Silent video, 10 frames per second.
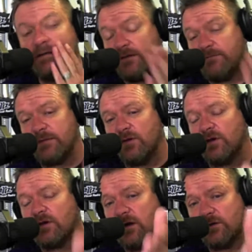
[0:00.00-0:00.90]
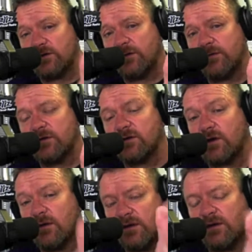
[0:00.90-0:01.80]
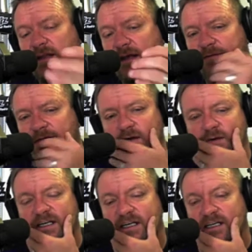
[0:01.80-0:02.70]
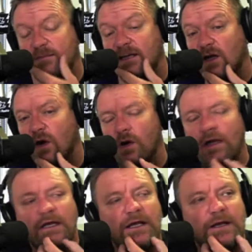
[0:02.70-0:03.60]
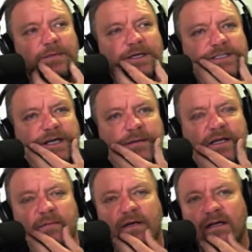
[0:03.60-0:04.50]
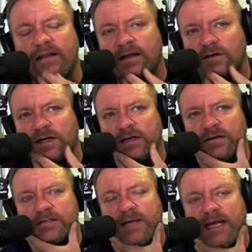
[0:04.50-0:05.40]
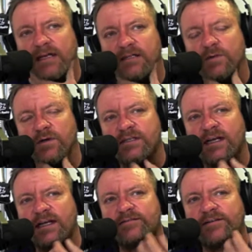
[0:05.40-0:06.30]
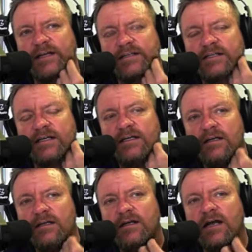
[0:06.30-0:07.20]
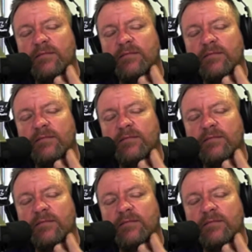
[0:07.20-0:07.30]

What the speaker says: If people look on topadds.com and look at that video we did, it's a bit long, but in the middle of that, you'll hear us backing Swansea against Valencia